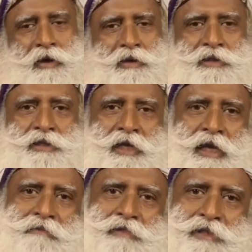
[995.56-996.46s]
the oxygen
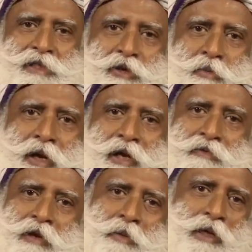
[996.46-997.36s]
levels in your blood
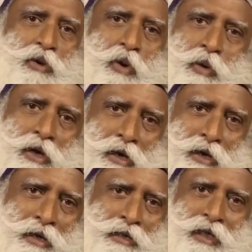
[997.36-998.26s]
will be lower
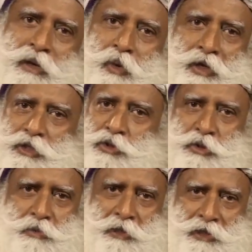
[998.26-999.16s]
than what it
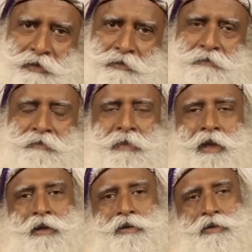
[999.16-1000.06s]
should be.
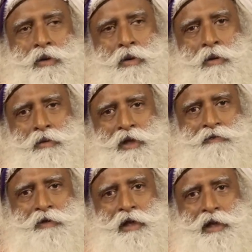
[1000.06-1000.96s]
So
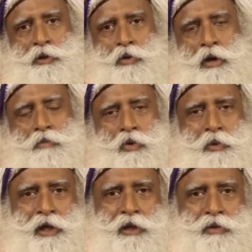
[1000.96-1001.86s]
definitely you are
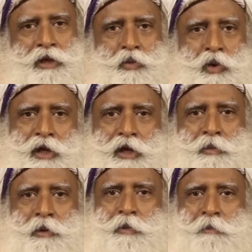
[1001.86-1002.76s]
moving into that
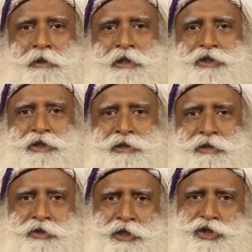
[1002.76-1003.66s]
vulnerable population
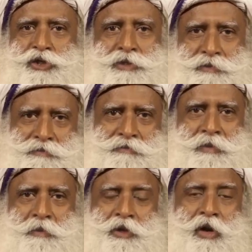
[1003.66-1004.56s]
region,
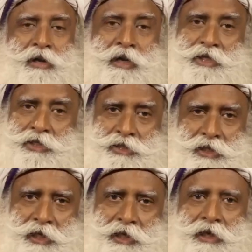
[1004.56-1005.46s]
maybe not
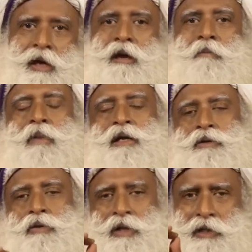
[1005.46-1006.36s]
necessarily, but
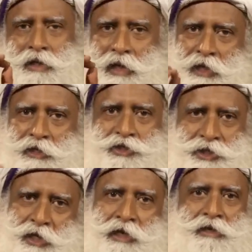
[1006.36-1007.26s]
you're in the
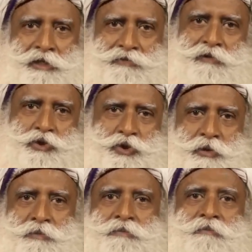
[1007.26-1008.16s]
direction at least for sure.